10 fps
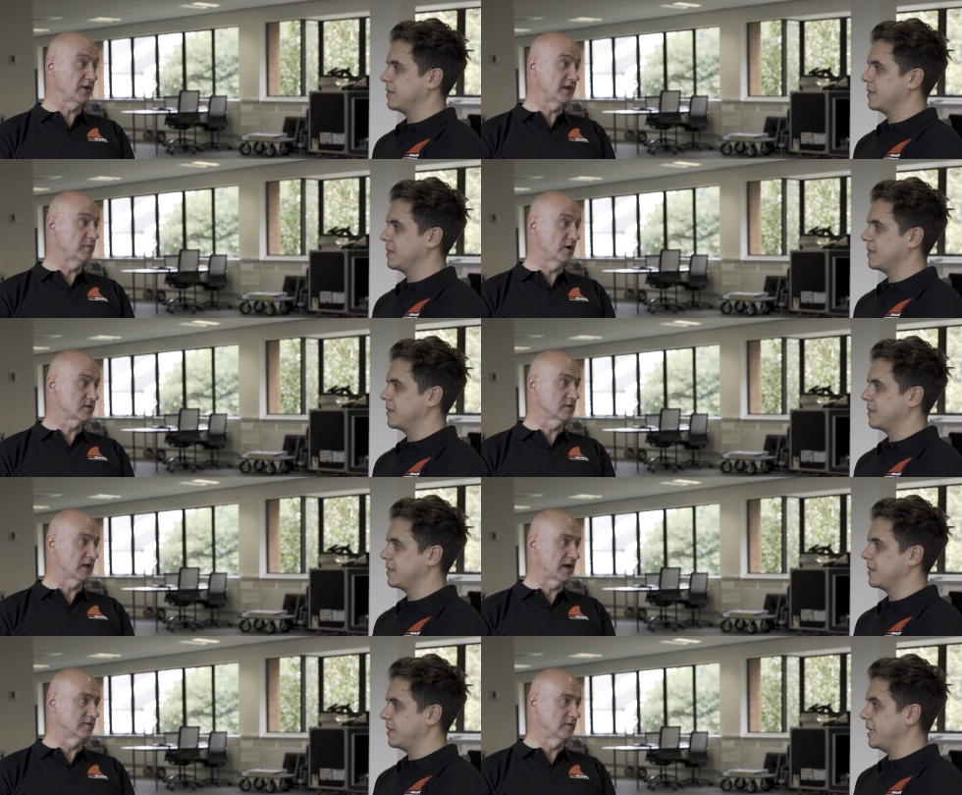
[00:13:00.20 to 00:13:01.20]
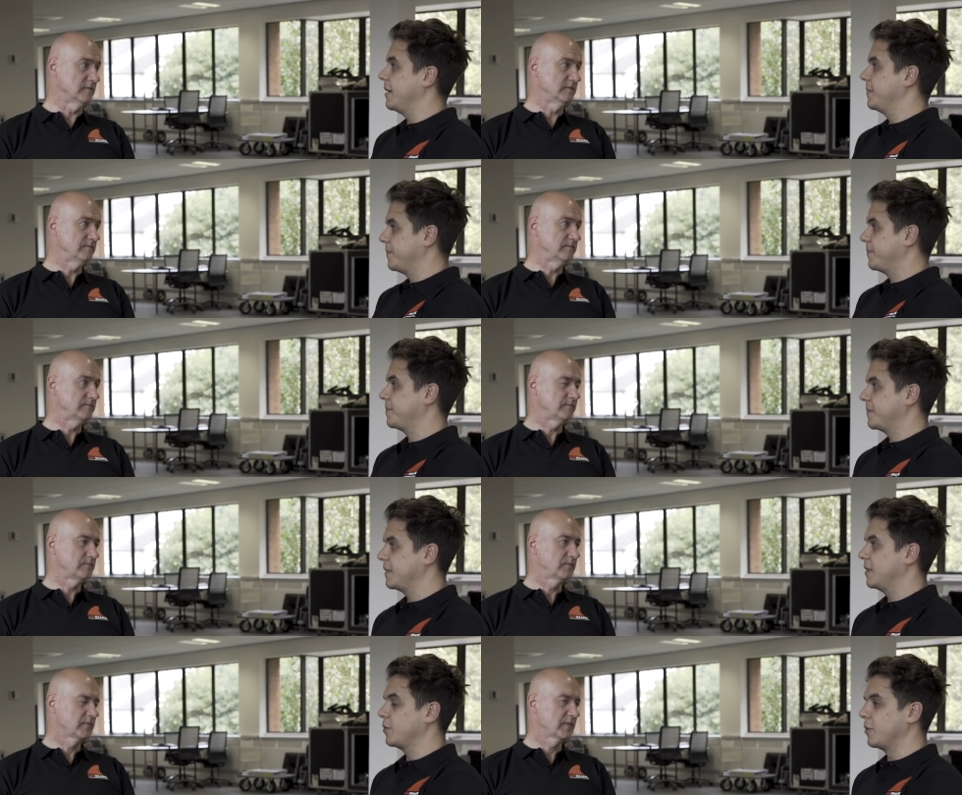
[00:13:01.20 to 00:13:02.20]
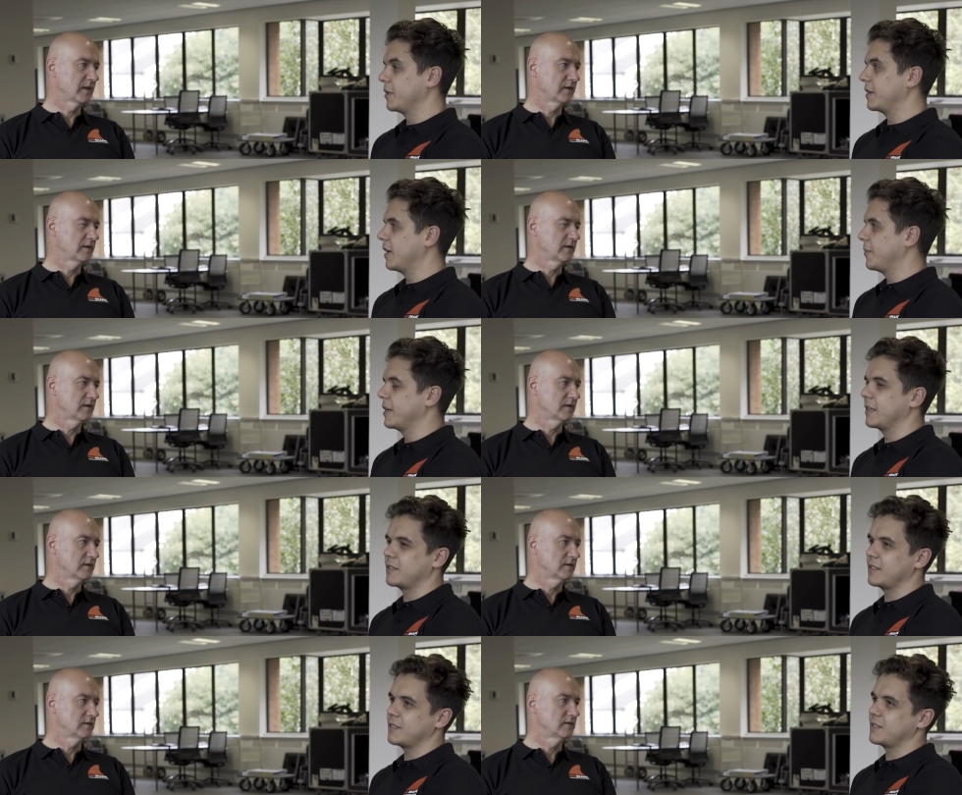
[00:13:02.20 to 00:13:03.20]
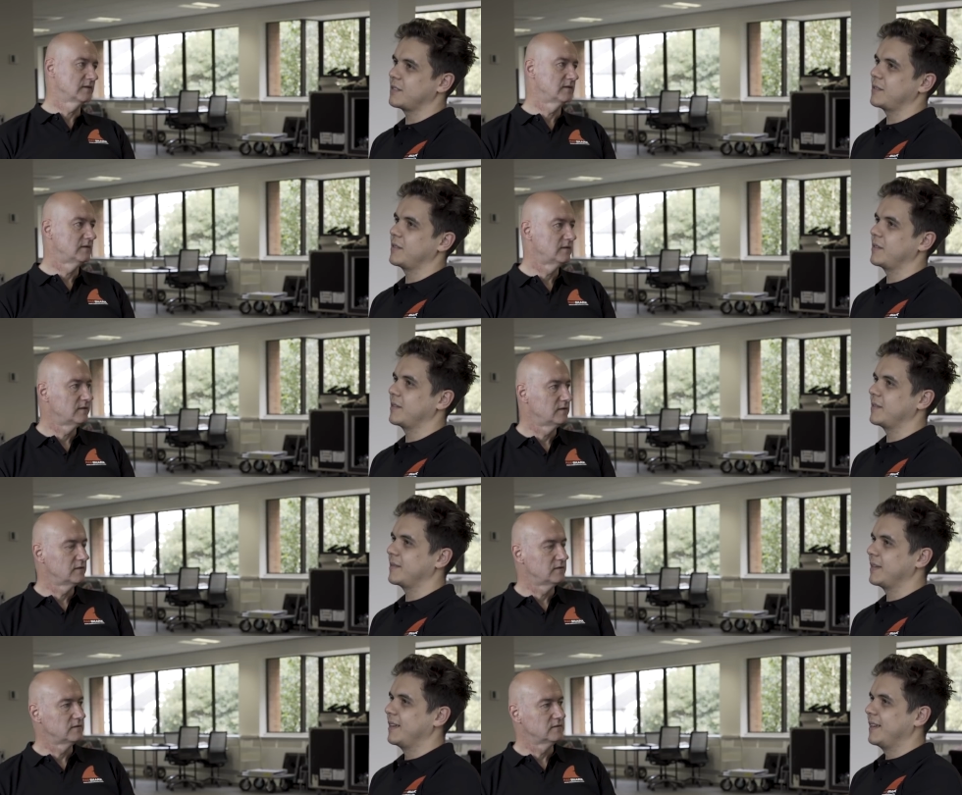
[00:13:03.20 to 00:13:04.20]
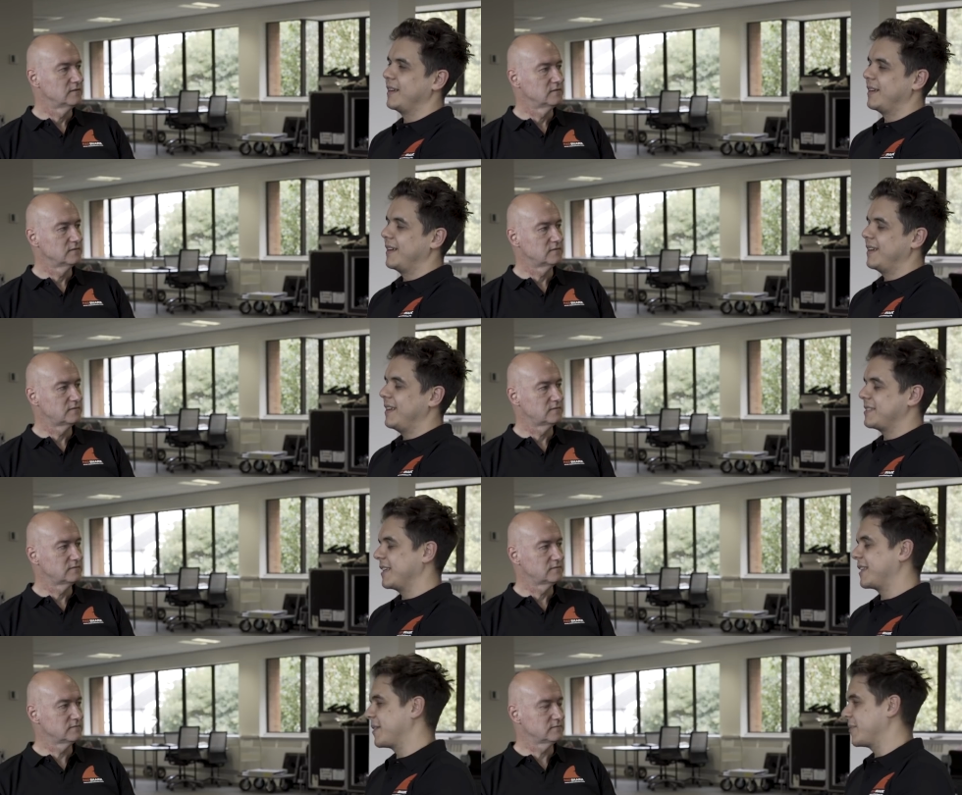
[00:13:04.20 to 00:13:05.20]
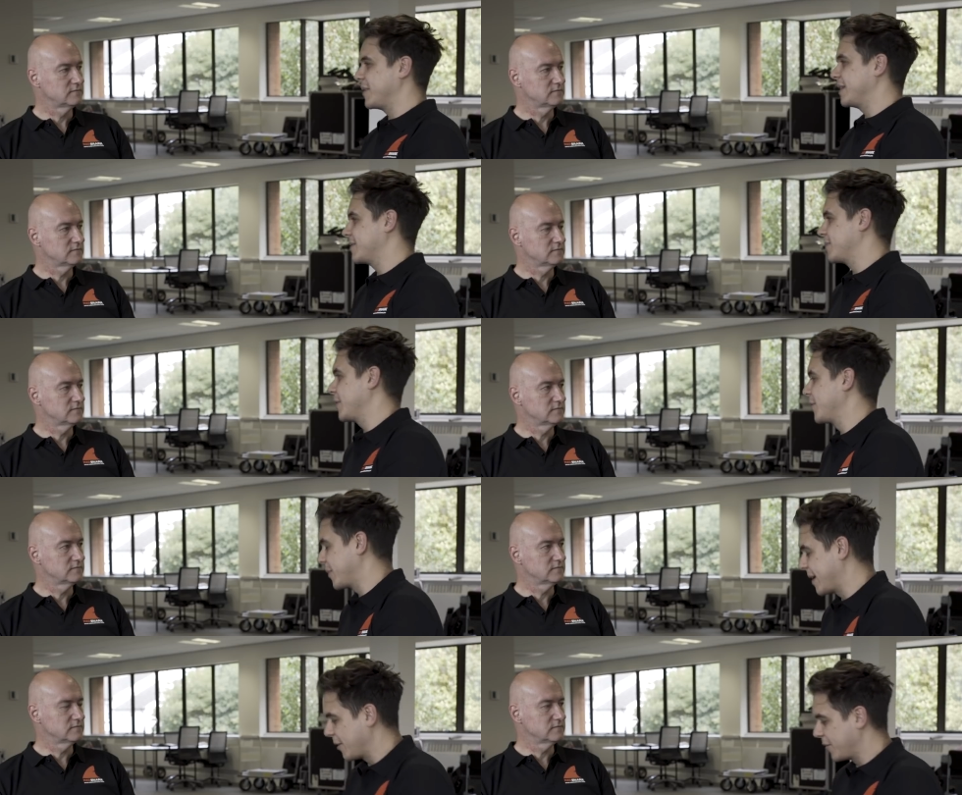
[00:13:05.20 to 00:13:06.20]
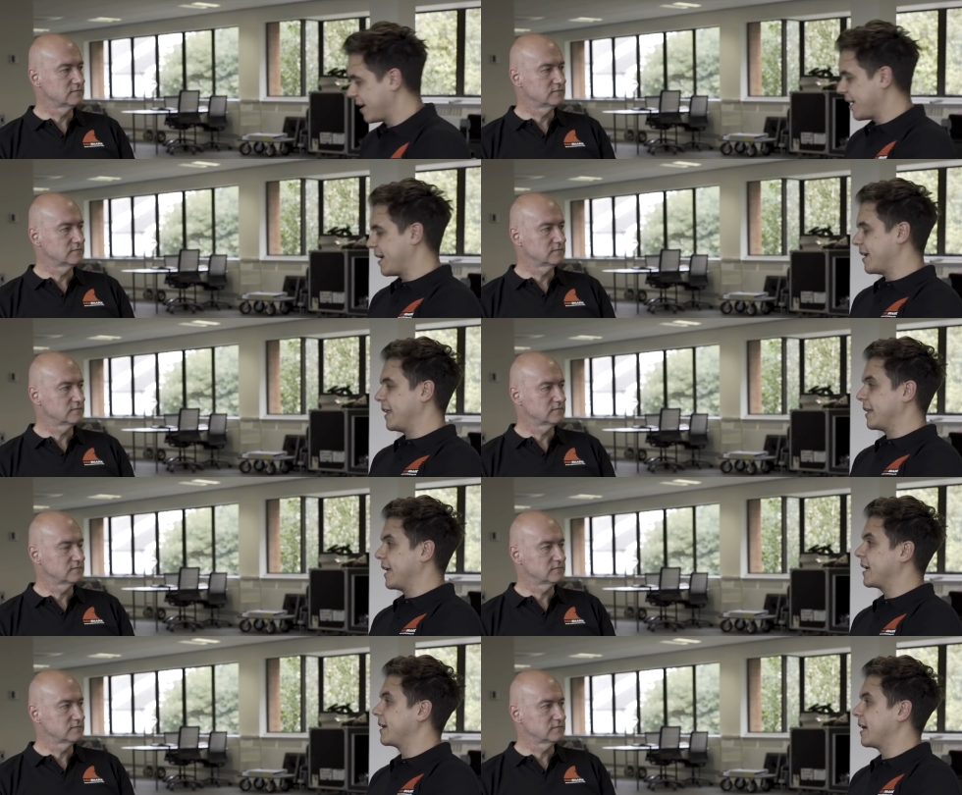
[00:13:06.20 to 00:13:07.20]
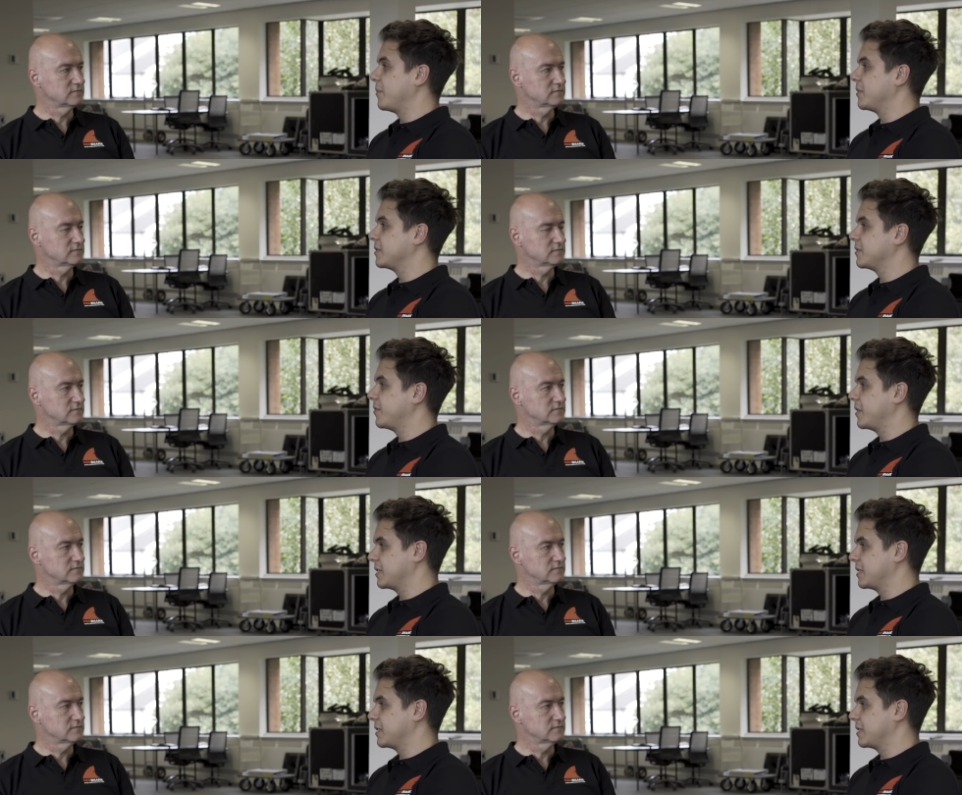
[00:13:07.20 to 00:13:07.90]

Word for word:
Speaker 1: on an emotional level.
Speaker 2: Yeah, totally. I mean, it's like that when these, you know, when I look at like Leica cameras, for